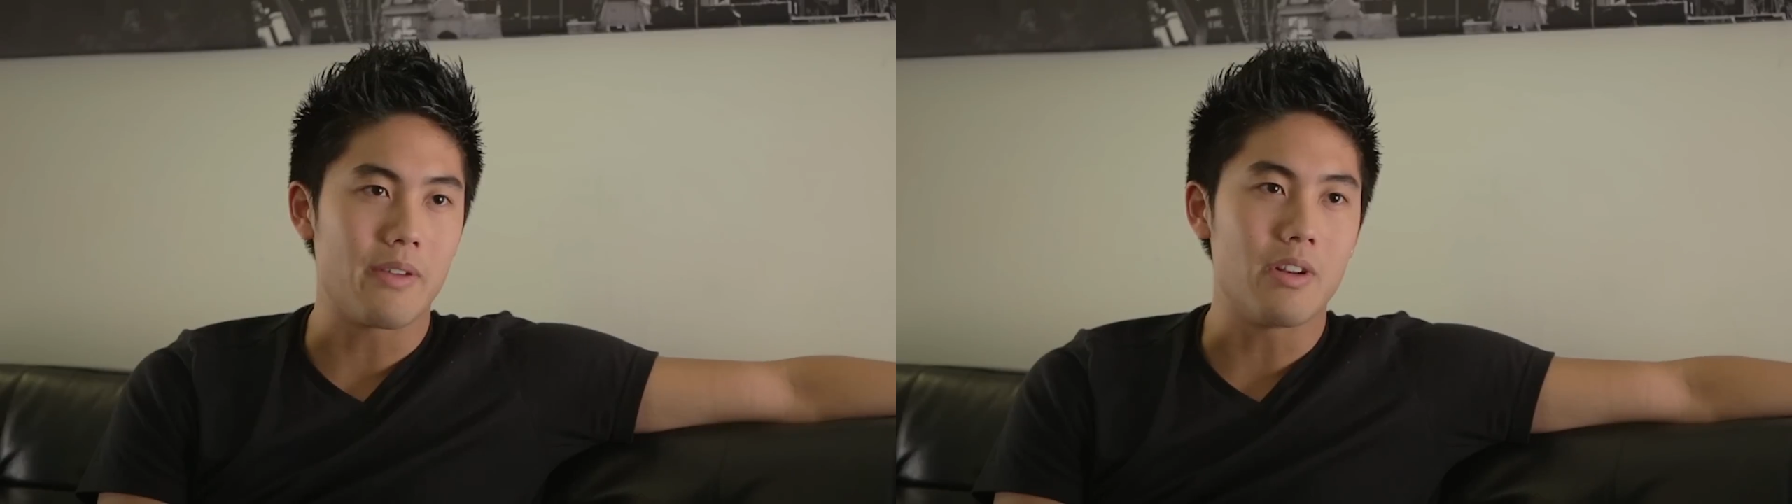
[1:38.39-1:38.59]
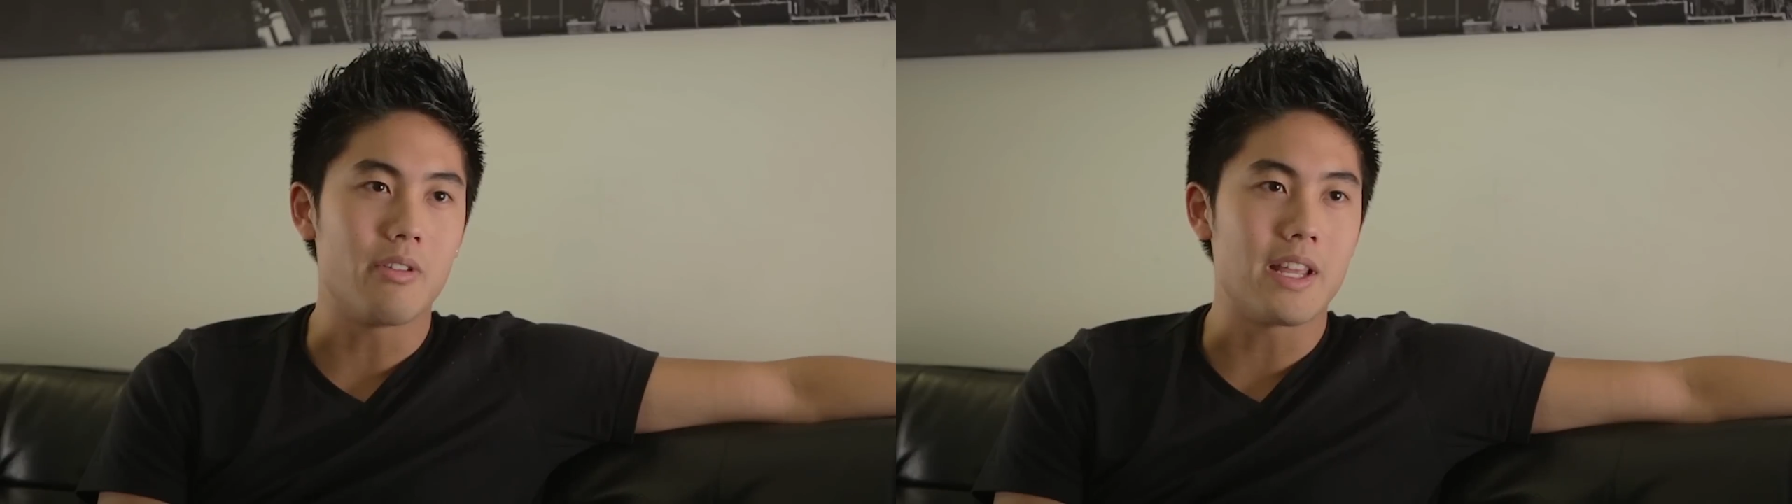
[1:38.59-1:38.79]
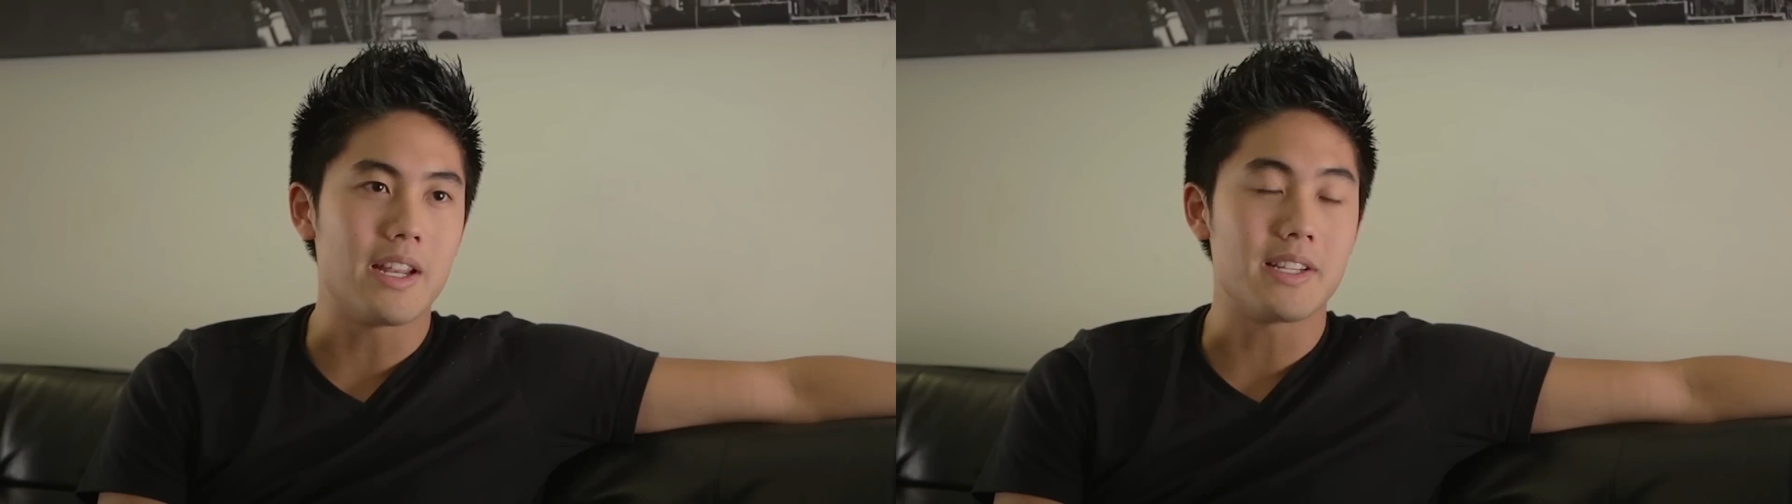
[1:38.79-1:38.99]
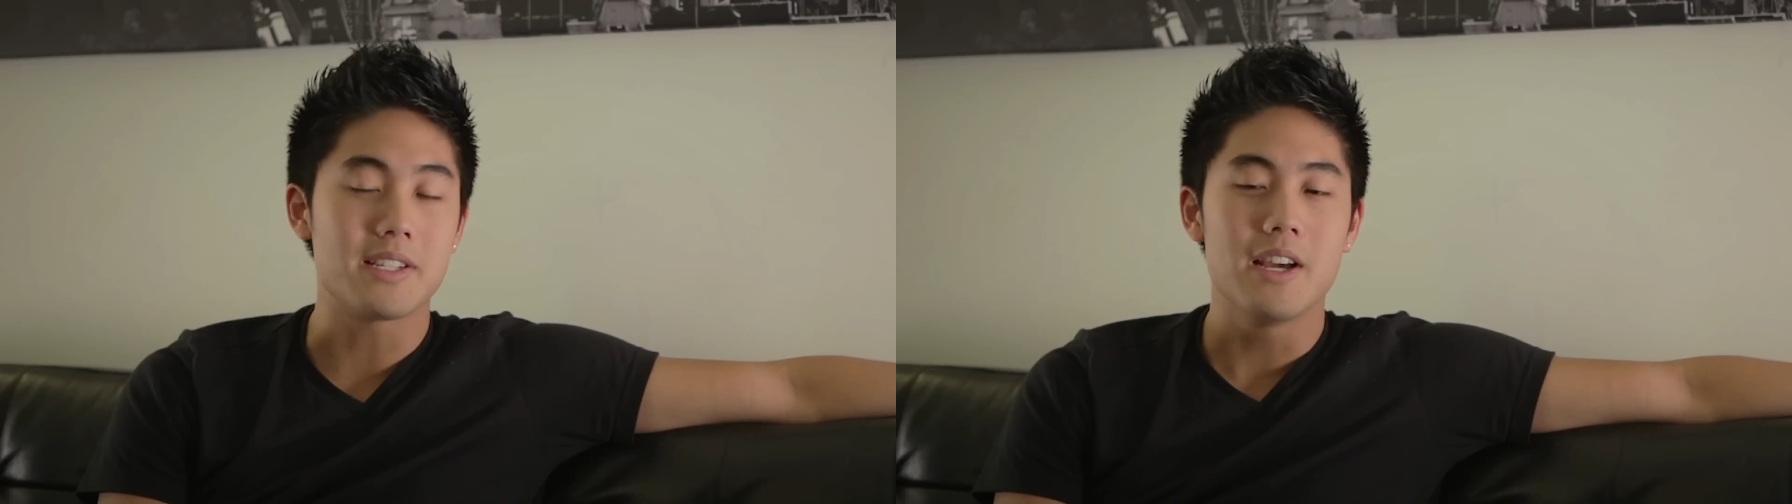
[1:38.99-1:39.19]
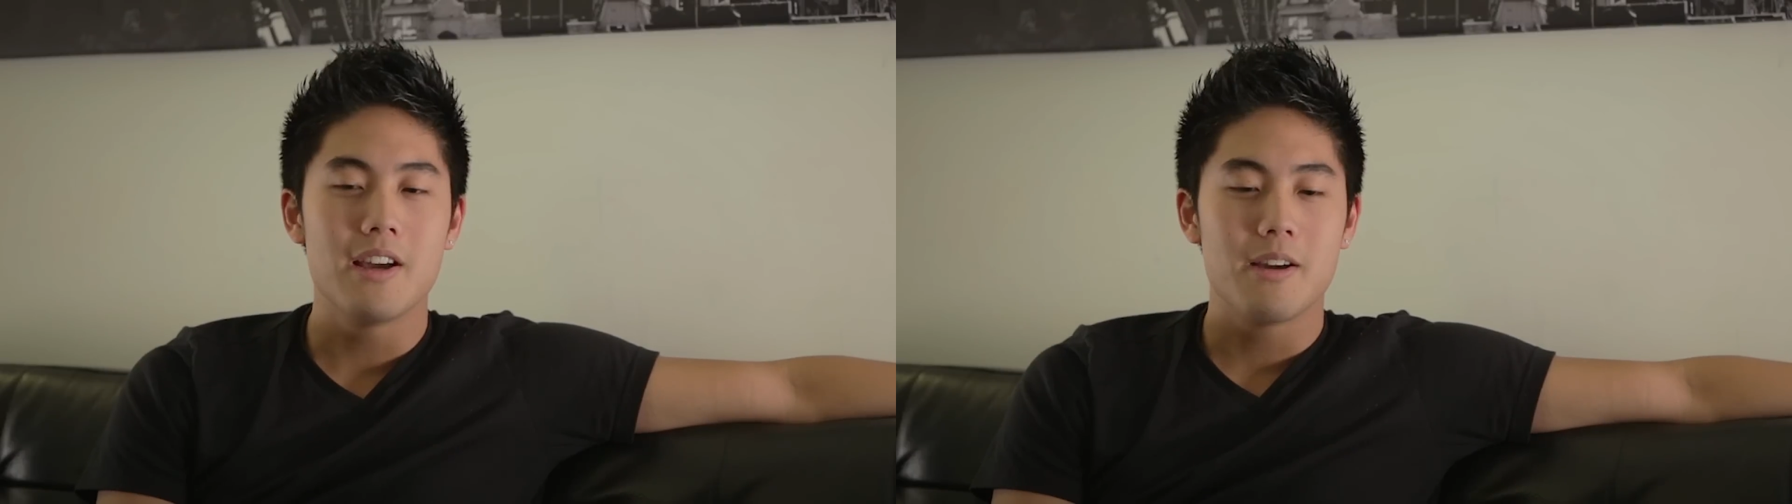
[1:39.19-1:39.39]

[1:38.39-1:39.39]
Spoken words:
don't even know what that is,